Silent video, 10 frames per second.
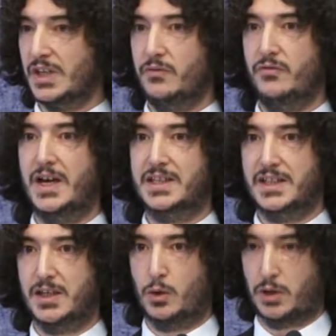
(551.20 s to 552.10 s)
that one of the
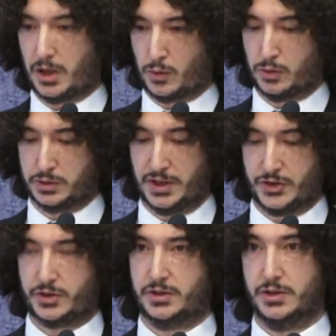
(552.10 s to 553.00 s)
most important
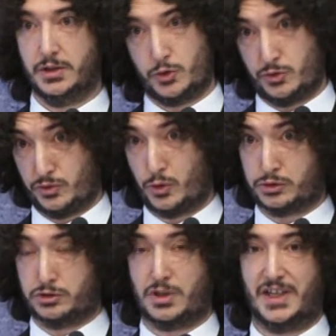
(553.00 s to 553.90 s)
issues here is
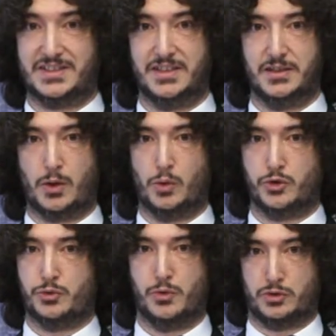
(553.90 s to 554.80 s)
taxation.
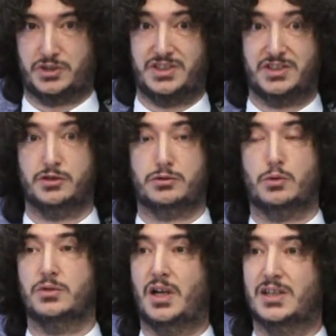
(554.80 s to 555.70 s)
Now, we are not
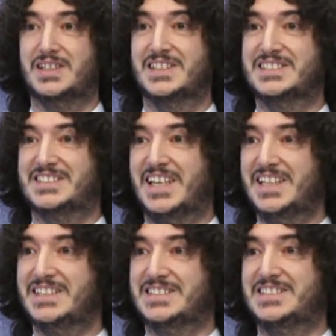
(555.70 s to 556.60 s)
speaking with the respondents from
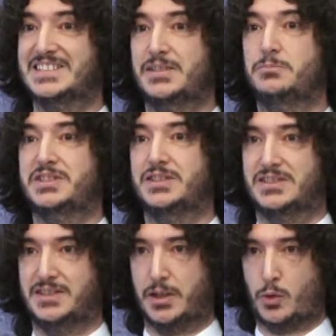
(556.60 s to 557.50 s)
a corruption
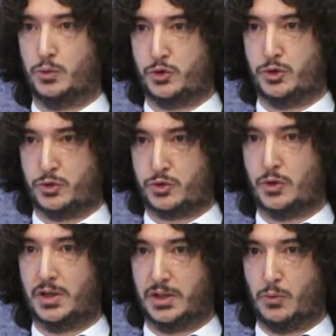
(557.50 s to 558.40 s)
standpoint, but asking the
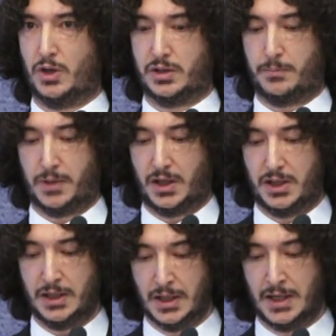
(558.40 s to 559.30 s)
respondents, who
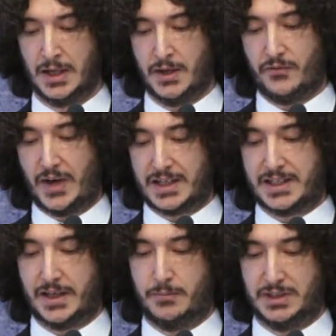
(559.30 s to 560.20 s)
are you and what are
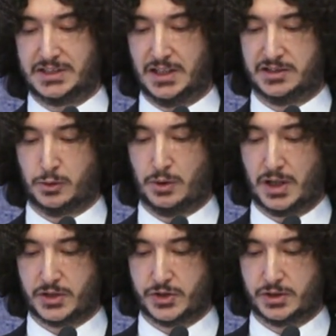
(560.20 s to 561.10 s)
your perceptions of
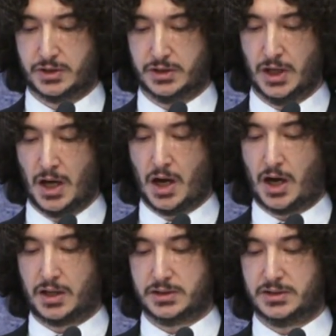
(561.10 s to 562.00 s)
problems? The
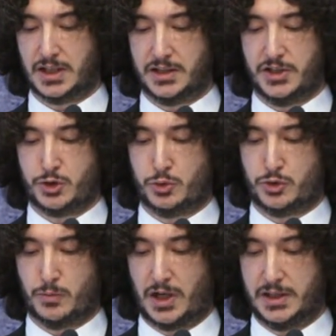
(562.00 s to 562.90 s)
most significant
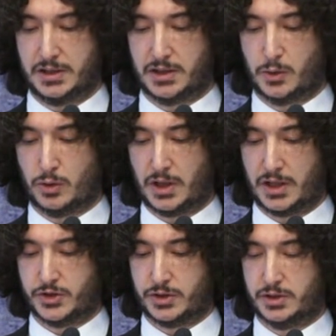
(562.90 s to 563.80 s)
problem appeared to be
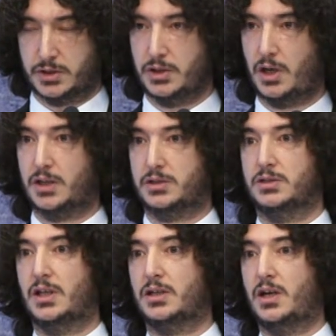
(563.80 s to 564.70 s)
taxation,
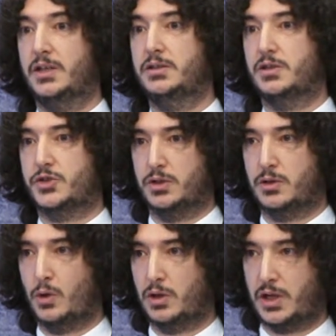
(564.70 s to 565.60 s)
then labor
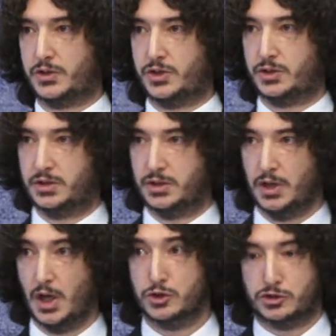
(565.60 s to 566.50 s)
costs, then
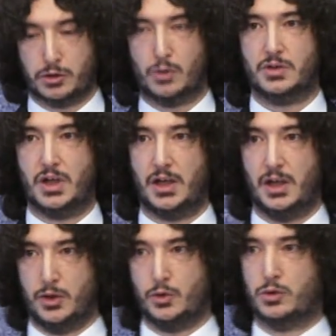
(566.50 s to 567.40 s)
unrecorded
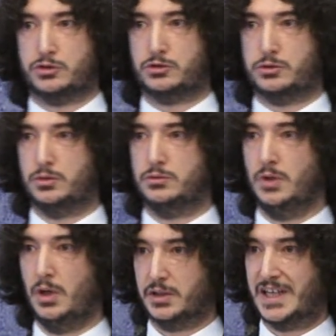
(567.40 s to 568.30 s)
economy, and then
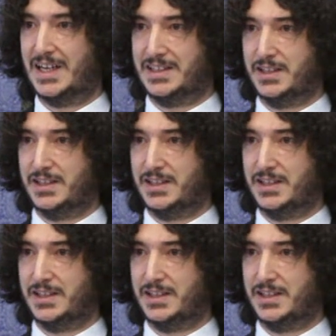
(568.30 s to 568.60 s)
corruption.